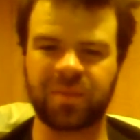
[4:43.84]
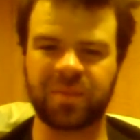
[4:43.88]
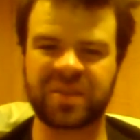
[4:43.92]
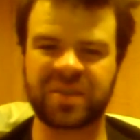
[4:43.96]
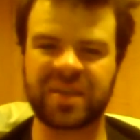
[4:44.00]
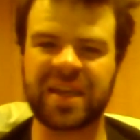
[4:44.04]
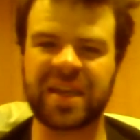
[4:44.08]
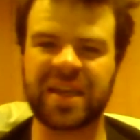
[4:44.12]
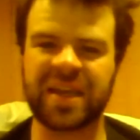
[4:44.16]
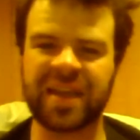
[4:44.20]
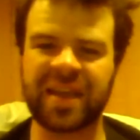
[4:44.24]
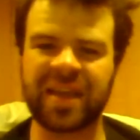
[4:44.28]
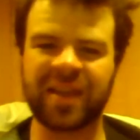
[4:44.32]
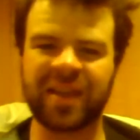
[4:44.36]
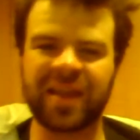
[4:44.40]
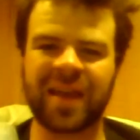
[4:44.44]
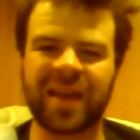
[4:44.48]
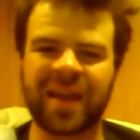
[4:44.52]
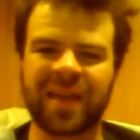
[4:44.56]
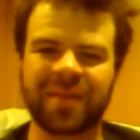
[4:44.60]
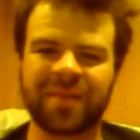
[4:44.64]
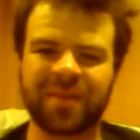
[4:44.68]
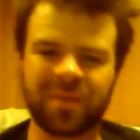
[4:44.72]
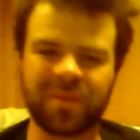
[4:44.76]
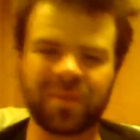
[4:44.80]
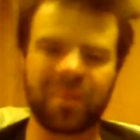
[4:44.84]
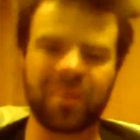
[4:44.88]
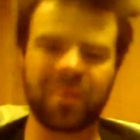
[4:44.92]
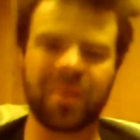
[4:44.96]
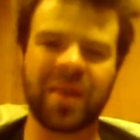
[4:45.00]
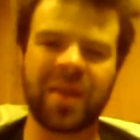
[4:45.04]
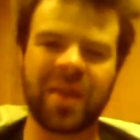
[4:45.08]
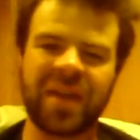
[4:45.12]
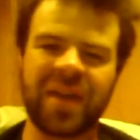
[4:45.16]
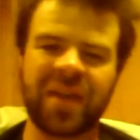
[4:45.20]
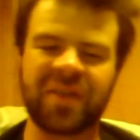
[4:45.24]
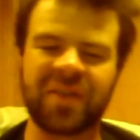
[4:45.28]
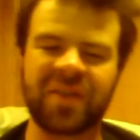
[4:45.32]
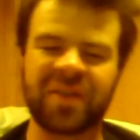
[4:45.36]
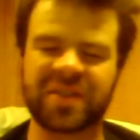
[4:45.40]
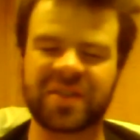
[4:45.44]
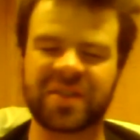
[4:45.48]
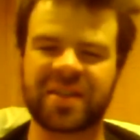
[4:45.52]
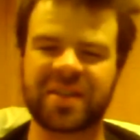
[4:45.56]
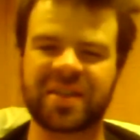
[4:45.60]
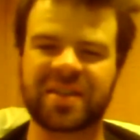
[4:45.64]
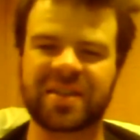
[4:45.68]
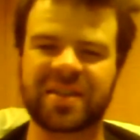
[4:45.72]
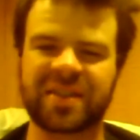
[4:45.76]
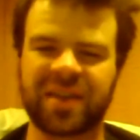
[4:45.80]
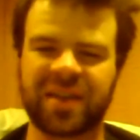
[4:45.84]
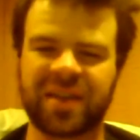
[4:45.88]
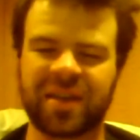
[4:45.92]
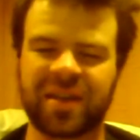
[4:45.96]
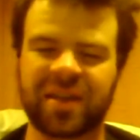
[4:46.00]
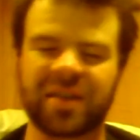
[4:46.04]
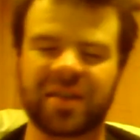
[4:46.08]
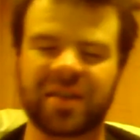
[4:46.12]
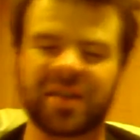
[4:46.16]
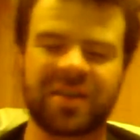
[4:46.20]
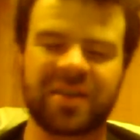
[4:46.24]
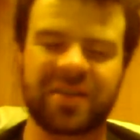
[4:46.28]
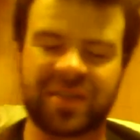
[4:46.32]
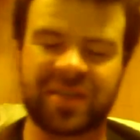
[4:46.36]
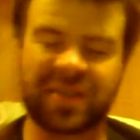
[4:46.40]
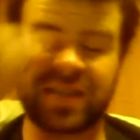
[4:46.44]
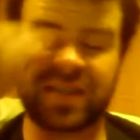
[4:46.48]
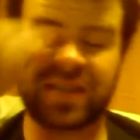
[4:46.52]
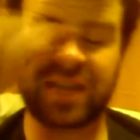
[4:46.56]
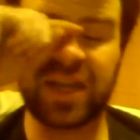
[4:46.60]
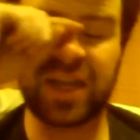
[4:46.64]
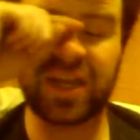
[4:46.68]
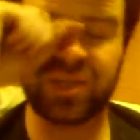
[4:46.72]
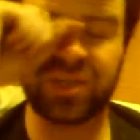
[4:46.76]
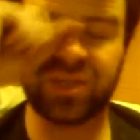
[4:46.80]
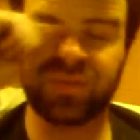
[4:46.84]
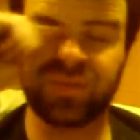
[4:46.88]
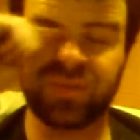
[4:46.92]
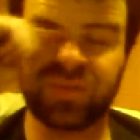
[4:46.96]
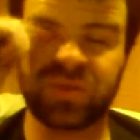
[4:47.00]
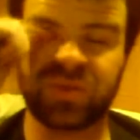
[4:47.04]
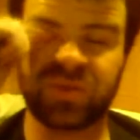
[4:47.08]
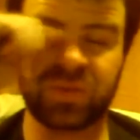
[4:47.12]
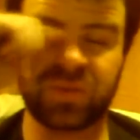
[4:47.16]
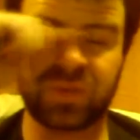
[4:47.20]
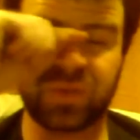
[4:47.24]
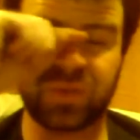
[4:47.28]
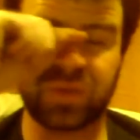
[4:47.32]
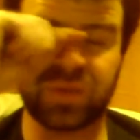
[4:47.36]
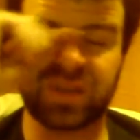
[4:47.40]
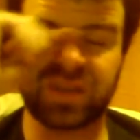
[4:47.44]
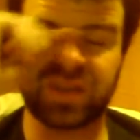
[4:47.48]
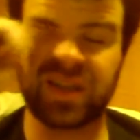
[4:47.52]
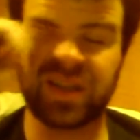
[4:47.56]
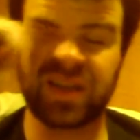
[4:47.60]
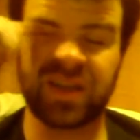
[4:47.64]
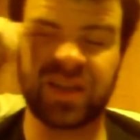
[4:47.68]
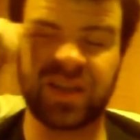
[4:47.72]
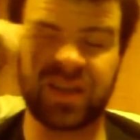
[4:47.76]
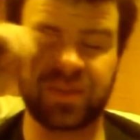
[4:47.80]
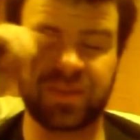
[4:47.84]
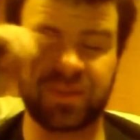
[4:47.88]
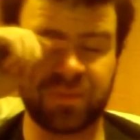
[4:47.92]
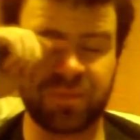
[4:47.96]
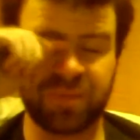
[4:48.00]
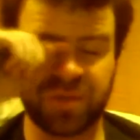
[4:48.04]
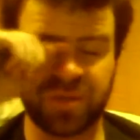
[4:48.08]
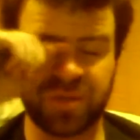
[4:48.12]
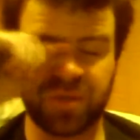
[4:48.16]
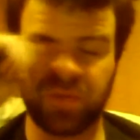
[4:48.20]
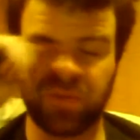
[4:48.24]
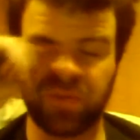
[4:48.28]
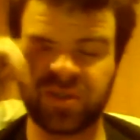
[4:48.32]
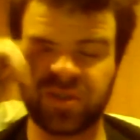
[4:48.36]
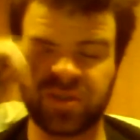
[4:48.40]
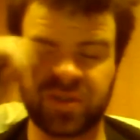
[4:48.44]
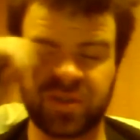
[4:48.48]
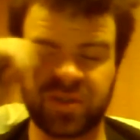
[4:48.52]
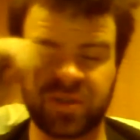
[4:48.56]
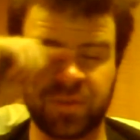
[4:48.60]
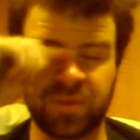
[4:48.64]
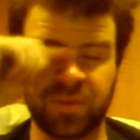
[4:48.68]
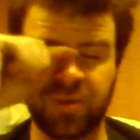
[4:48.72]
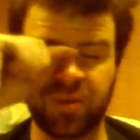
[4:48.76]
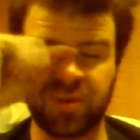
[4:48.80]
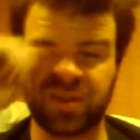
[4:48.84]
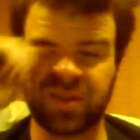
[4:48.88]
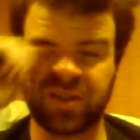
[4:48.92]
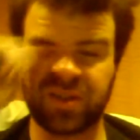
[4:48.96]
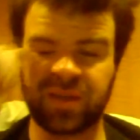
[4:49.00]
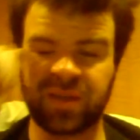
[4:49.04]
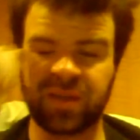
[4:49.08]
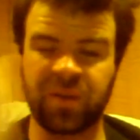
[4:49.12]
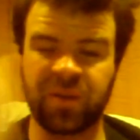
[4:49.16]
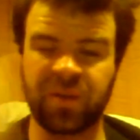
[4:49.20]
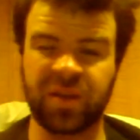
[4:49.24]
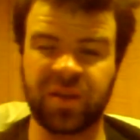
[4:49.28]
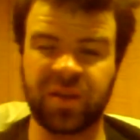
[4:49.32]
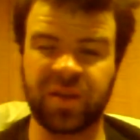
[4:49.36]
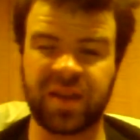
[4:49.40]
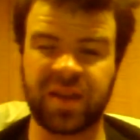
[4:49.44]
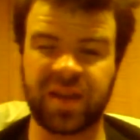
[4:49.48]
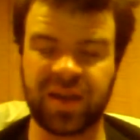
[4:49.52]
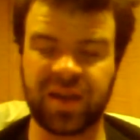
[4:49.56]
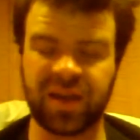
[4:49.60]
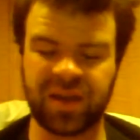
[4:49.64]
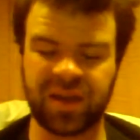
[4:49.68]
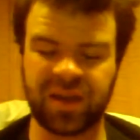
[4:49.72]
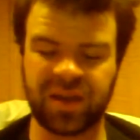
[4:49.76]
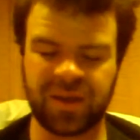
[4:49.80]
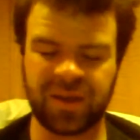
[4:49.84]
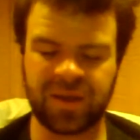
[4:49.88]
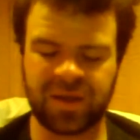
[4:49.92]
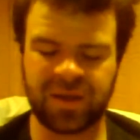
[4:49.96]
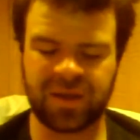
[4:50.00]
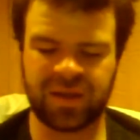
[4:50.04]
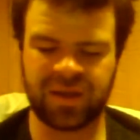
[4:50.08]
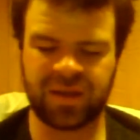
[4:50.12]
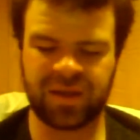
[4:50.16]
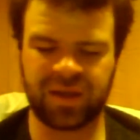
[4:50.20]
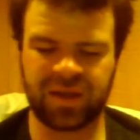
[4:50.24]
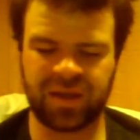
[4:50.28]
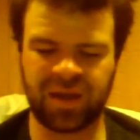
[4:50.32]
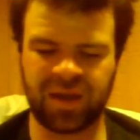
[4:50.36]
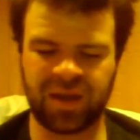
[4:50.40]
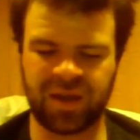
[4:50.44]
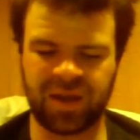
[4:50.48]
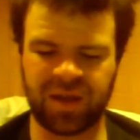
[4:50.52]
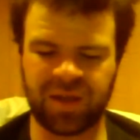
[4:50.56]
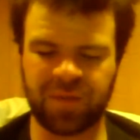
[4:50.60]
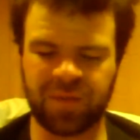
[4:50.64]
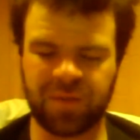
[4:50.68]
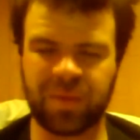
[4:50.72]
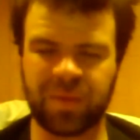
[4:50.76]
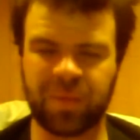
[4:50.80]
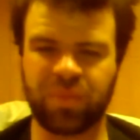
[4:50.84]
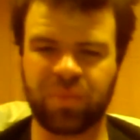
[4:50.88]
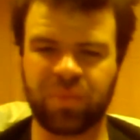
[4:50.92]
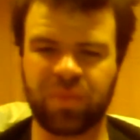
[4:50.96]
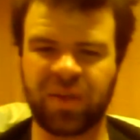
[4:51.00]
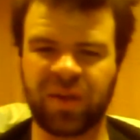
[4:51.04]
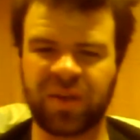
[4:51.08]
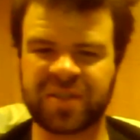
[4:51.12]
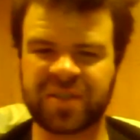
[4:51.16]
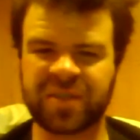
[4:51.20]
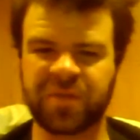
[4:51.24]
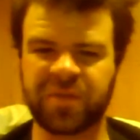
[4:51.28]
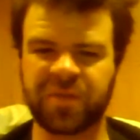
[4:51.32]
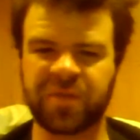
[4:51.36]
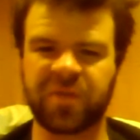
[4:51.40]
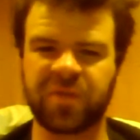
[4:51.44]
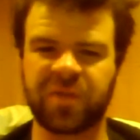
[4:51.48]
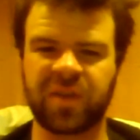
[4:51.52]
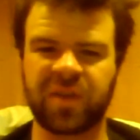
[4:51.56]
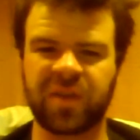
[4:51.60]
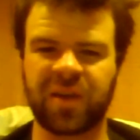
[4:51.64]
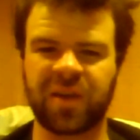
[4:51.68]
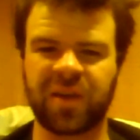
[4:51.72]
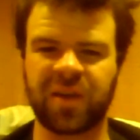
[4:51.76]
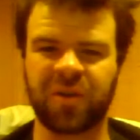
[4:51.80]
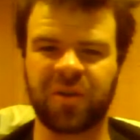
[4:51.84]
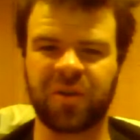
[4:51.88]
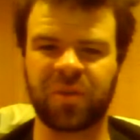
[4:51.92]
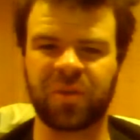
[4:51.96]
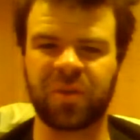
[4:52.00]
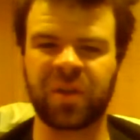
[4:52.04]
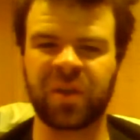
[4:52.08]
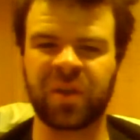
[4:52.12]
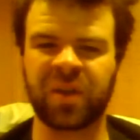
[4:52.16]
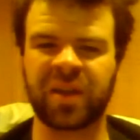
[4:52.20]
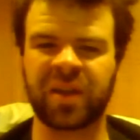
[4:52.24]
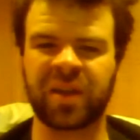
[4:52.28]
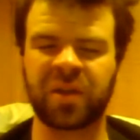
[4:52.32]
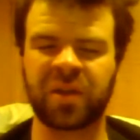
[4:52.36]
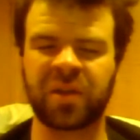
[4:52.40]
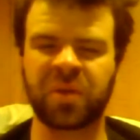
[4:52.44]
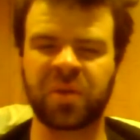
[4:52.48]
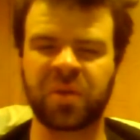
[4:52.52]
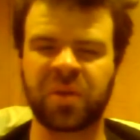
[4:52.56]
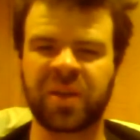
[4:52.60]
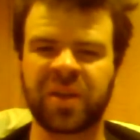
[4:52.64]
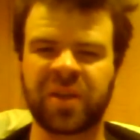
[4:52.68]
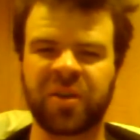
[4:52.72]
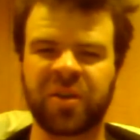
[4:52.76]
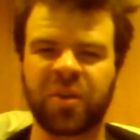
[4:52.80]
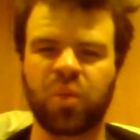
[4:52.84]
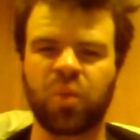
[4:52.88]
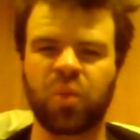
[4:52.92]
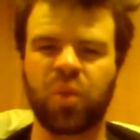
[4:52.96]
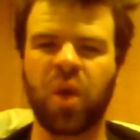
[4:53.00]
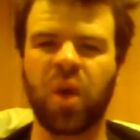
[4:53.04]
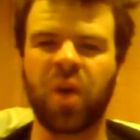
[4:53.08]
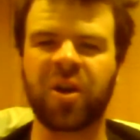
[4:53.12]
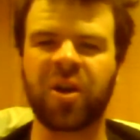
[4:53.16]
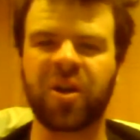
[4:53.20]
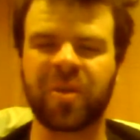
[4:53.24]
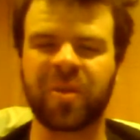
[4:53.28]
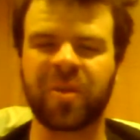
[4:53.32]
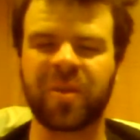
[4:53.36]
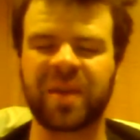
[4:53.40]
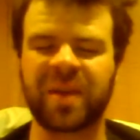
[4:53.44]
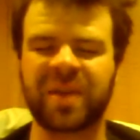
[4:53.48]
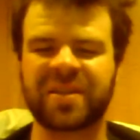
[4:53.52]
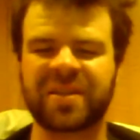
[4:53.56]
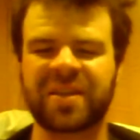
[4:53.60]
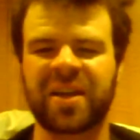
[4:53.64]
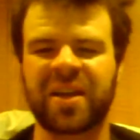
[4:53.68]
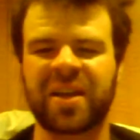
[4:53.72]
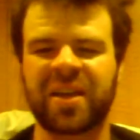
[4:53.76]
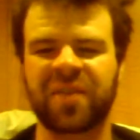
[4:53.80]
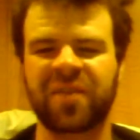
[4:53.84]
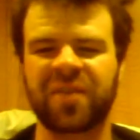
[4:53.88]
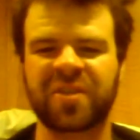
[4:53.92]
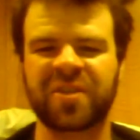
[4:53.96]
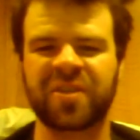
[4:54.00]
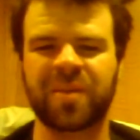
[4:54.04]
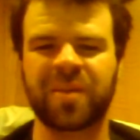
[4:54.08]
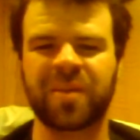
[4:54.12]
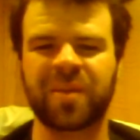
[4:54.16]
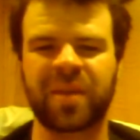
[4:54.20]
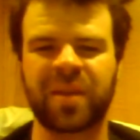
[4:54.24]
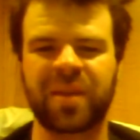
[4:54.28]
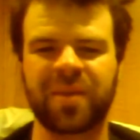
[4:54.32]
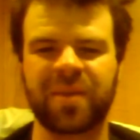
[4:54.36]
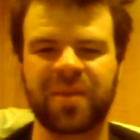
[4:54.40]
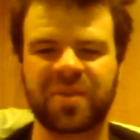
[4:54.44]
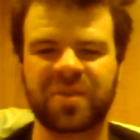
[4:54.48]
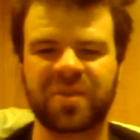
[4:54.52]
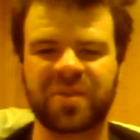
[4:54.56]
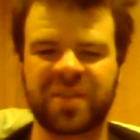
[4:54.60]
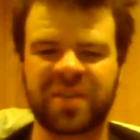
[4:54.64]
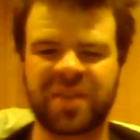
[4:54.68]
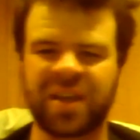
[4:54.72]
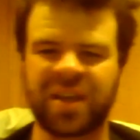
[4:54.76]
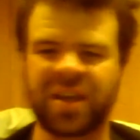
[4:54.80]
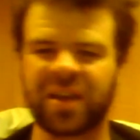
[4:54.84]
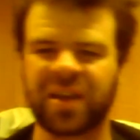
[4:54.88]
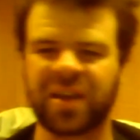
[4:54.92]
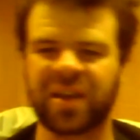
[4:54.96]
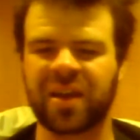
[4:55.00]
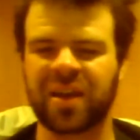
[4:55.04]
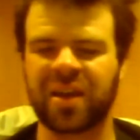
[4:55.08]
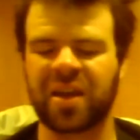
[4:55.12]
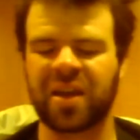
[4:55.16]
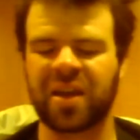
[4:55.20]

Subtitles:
seeing that magnificent station was supposedly really impressive, a really good welcoming sign for somebody that was seeing